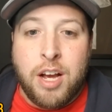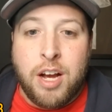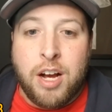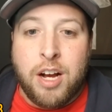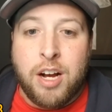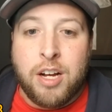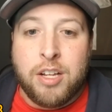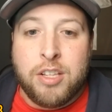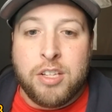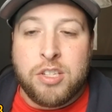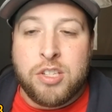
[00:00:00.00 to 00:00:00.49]

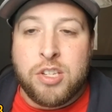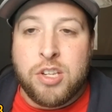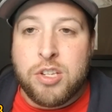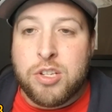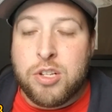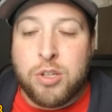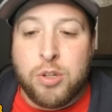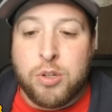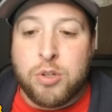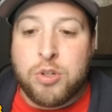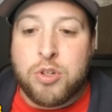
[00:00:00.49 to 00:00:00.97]
This is
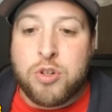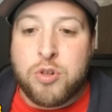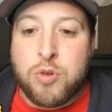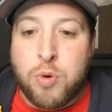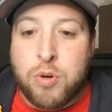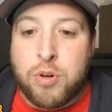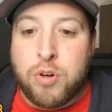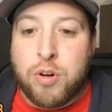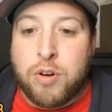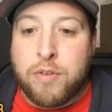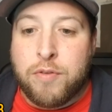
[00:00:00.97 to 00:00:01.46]
a little
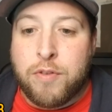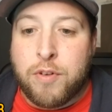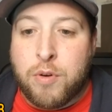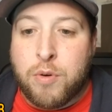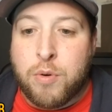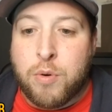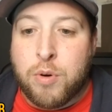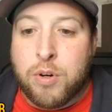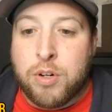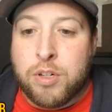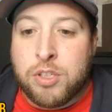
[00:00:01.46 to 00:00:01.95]
shorter of a
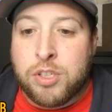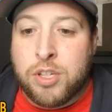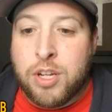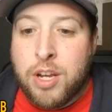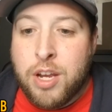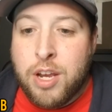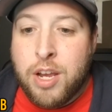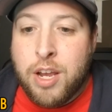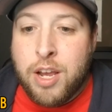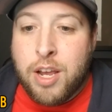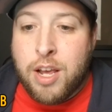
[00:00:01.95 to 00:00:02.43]
course.
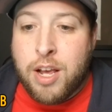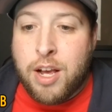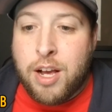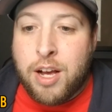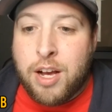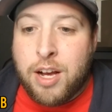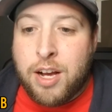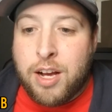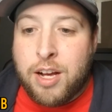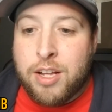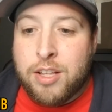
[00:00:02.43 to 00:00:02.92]

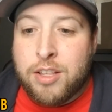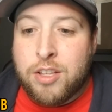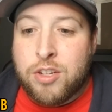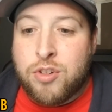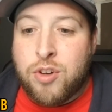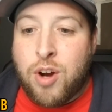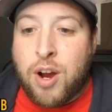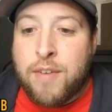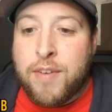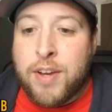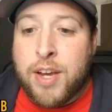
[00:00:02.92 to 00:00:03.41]
The
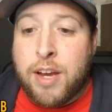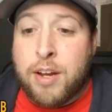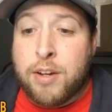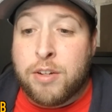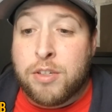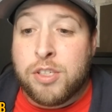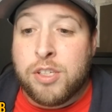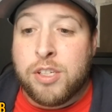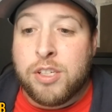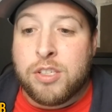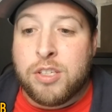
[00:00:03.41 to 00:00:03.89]
driving
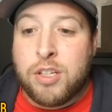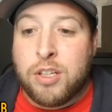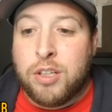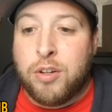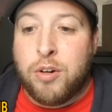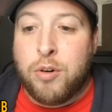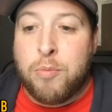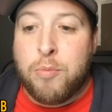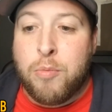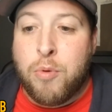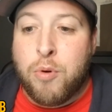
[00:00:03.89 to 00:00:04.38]
accuracy is a
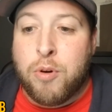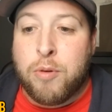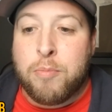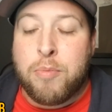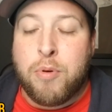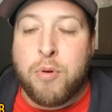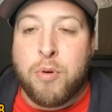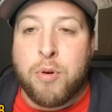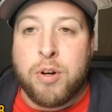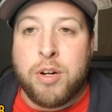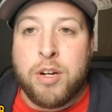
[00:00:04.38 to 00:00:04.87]
little more
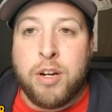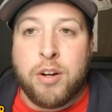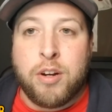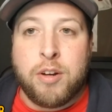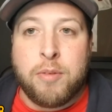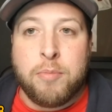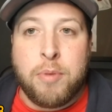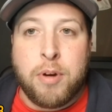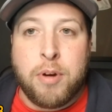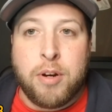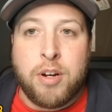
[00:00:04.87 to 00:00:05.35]
important here
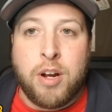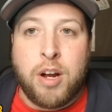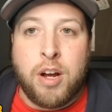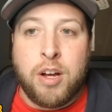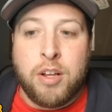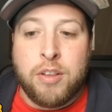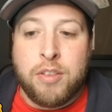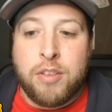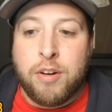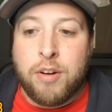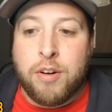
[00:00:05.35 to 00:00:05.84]
compared to
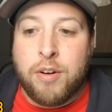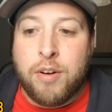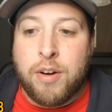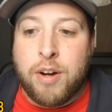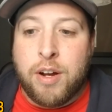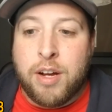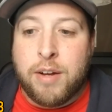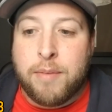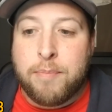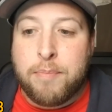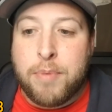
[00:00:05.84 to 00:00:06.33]

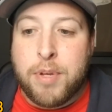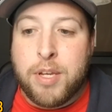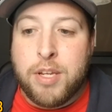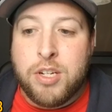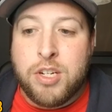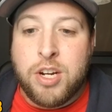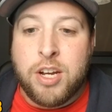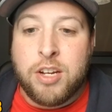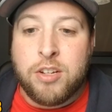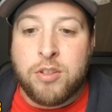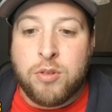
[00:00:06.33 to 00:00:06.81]
other
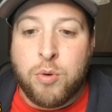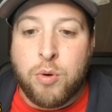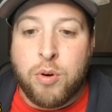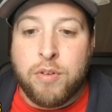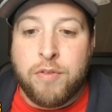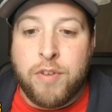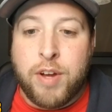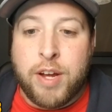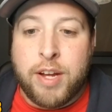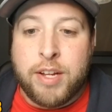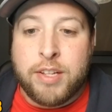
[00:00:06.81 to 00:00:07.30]
PGA Tour
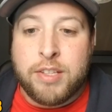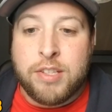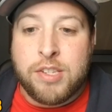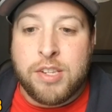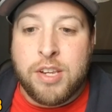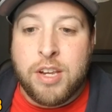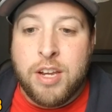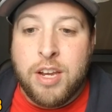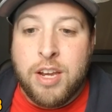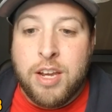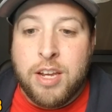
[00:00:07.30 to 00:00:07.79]

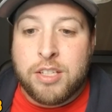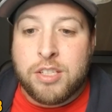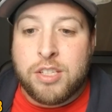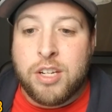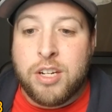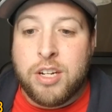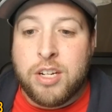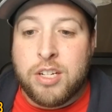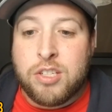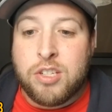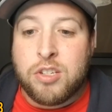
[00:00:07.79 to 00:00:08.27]
events. So
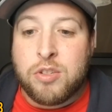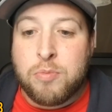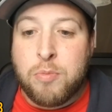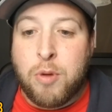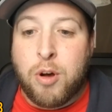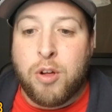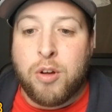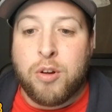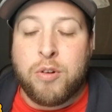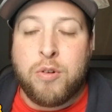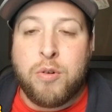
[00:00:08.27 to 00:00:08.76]
it is a
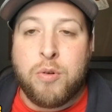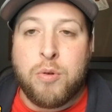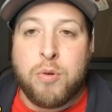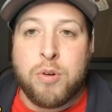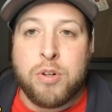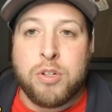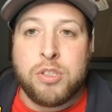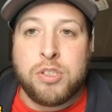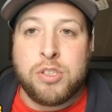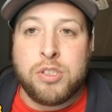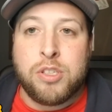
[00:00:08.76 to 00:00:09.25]
smaller
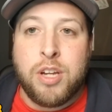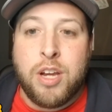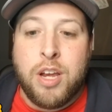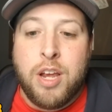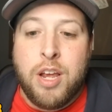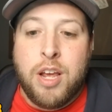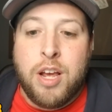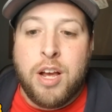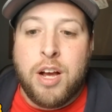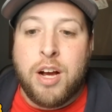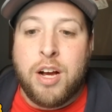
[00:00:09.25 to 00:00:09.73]
course.
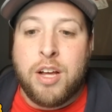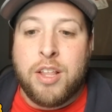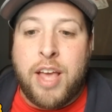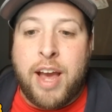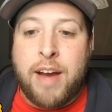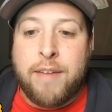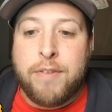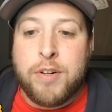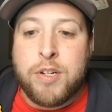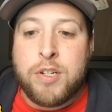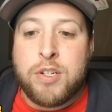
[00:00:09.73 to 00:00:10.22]
The
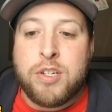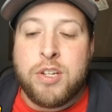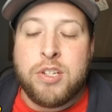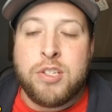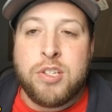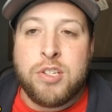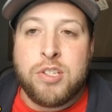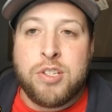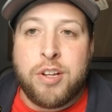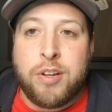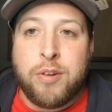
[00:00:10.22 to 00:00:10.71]
average
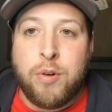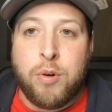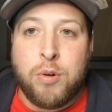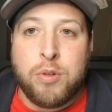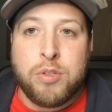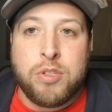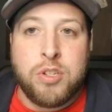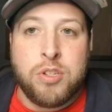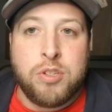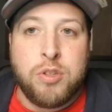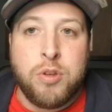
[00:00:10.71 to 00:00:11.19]
distance on
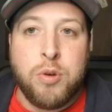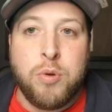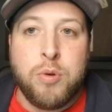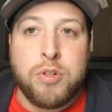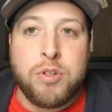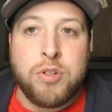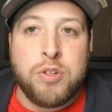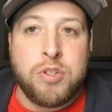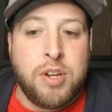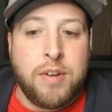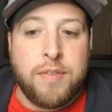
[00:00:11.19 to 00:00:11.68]
holes is
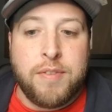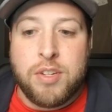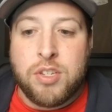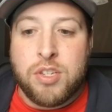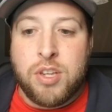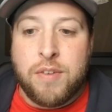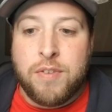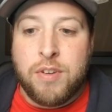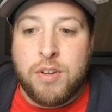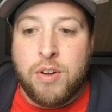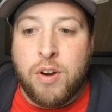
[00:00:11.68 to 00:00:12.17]

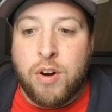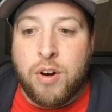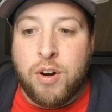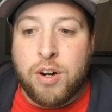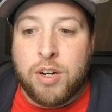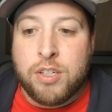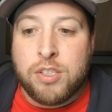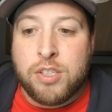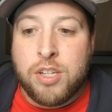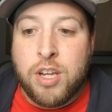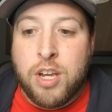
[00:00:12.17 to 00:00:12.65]
277
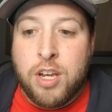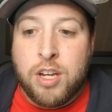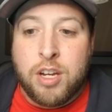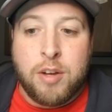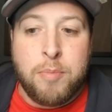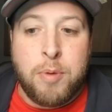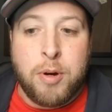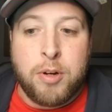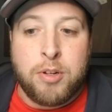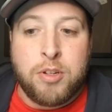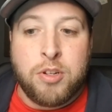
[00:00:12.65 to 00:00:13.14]
yards
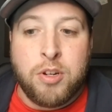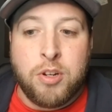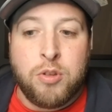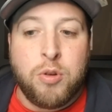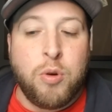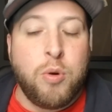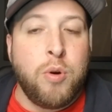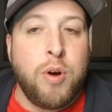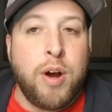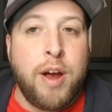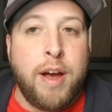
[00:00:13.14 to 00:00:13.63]
compared to the
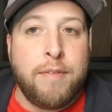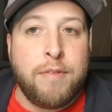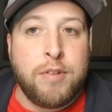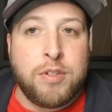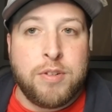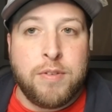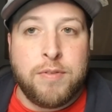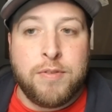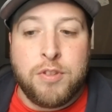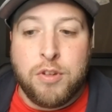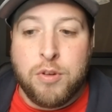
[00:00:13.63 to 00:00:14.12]
tour average
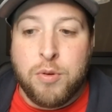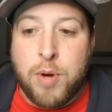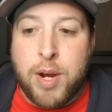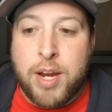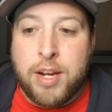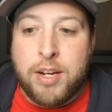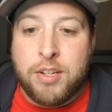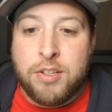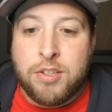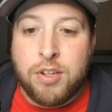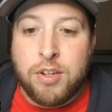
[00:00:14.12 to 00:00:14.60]
of
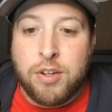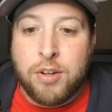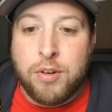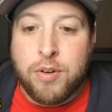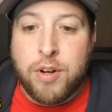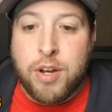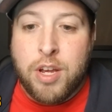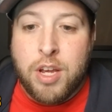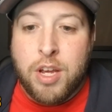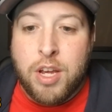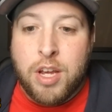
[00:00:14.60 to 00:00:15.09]
282.
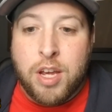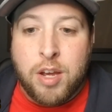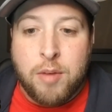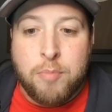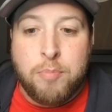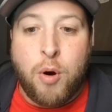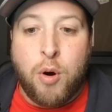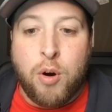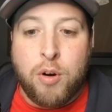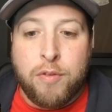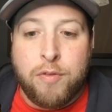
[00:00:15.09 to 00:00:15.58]
And
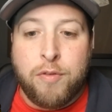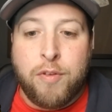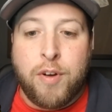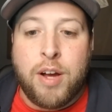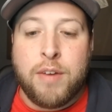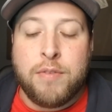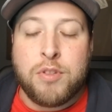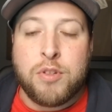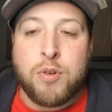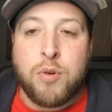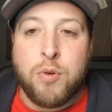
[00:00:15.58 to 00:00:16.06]
par
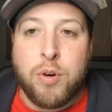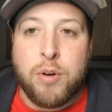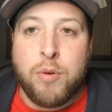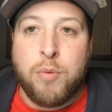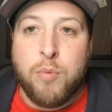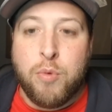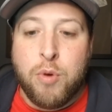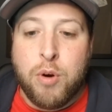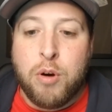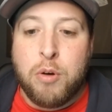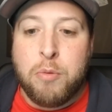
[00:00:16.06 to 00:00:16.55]
5
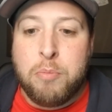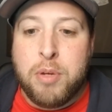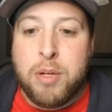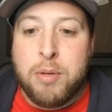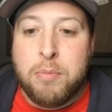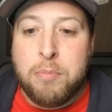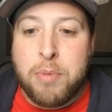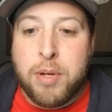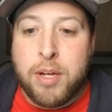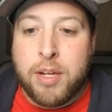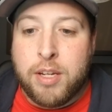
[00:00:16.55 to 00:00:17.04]
scoring will be
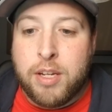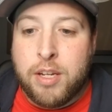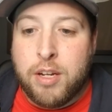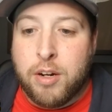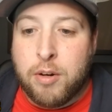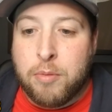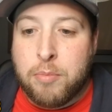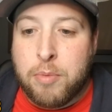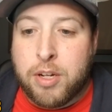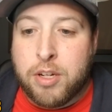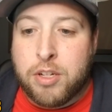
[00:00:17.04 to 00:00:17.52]
big here
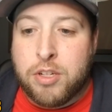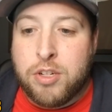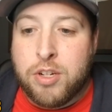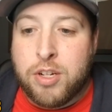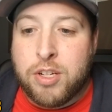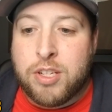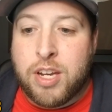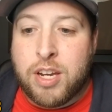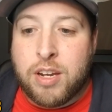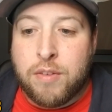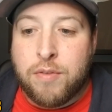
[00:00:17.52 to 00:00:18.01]
because you
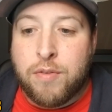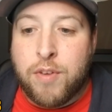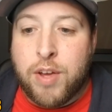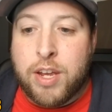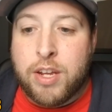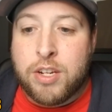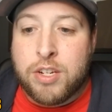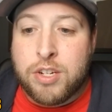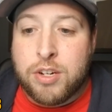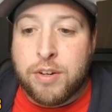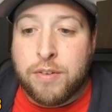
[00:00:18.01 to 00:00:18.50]
can take
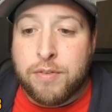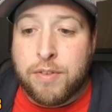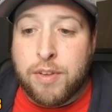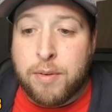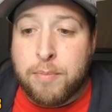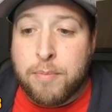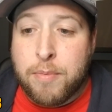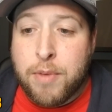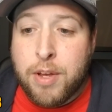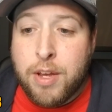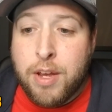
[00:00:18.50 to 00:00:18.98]
advantage of
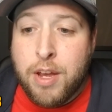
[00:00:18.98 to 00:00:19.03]
them.